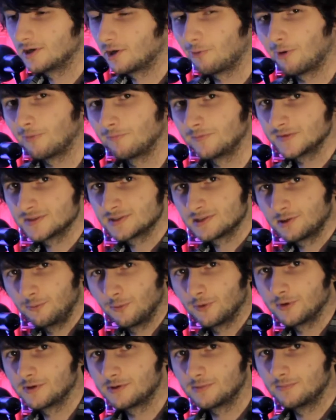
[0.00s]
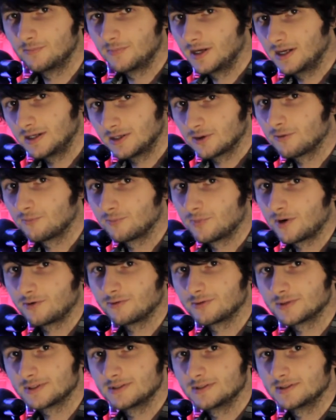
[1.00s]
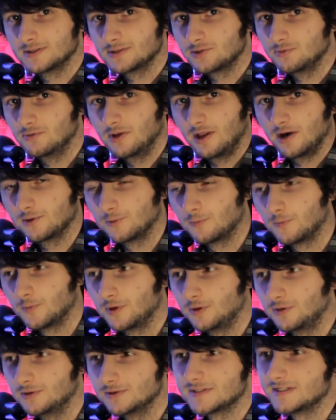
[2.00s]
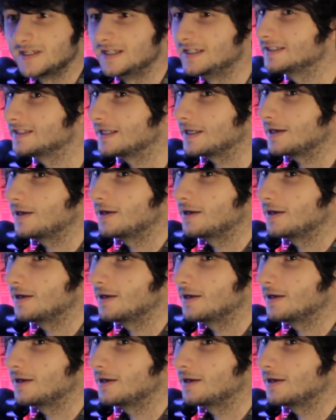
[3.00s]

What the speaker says: Now obviously one of the main comparisons to LEGO Worlds is